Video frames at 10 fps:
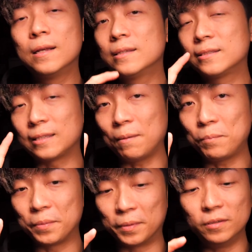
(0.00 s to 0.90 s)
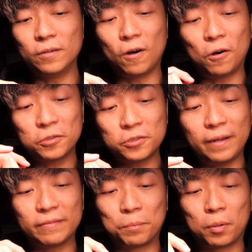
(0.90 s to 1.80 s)
Some people also
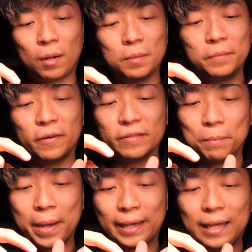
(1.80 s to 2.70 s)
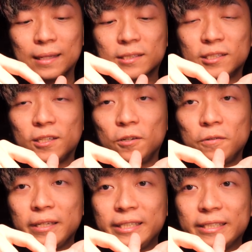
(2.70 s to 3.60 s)
have the problem of the packet
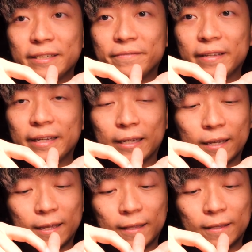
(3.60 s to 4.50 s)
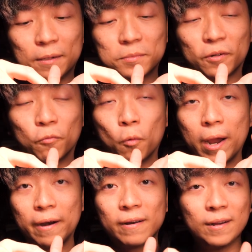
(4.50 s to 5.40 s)
slowly shifting in terms of
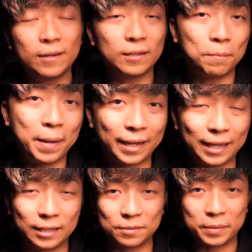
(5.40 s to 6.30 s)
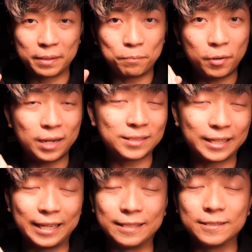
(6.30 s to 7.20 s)
where the packet is being pressed
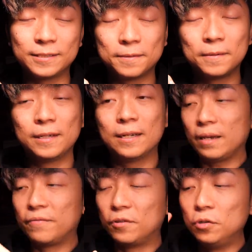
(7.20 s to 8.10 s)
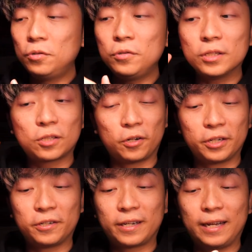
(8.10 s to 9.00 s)
against. If you do the
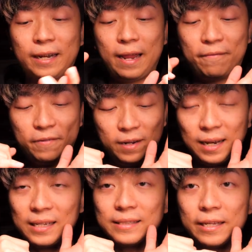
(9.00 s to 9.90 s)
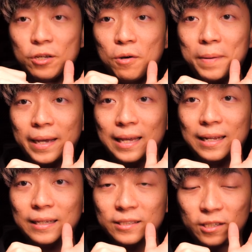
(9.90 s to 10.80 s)
tornado cut and realize that your
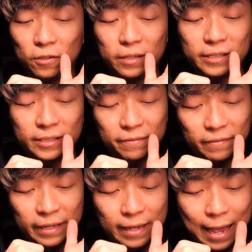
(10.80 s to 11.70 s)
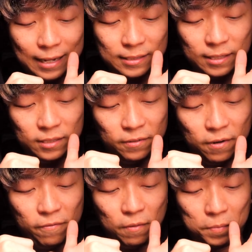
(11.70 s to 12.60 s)
packet is slowly shifting axis
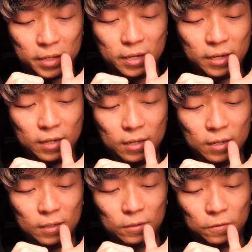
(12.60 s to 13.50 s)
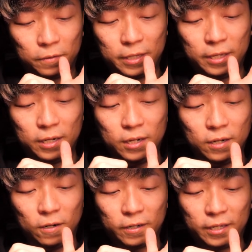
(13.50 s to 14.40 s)
from here to
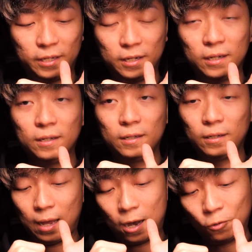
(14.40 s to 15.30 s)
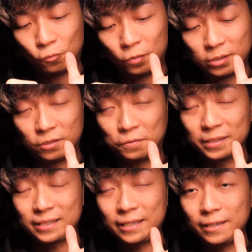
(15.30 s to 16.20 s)
here or here outwards
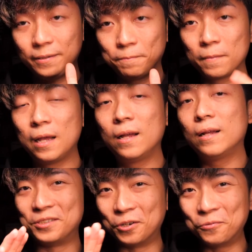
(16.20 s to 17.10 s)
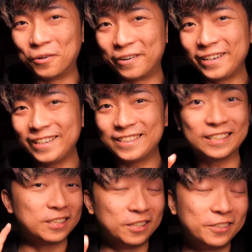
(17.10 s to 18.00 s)
towards here, don't worry,
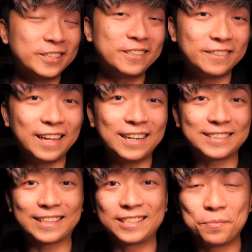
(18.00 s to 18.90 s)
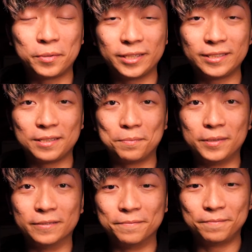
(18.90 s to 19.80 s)
the solution to that is actually pretty
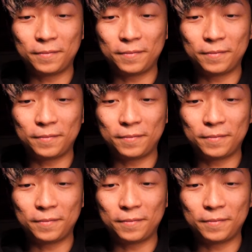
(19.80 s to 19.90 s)
simple.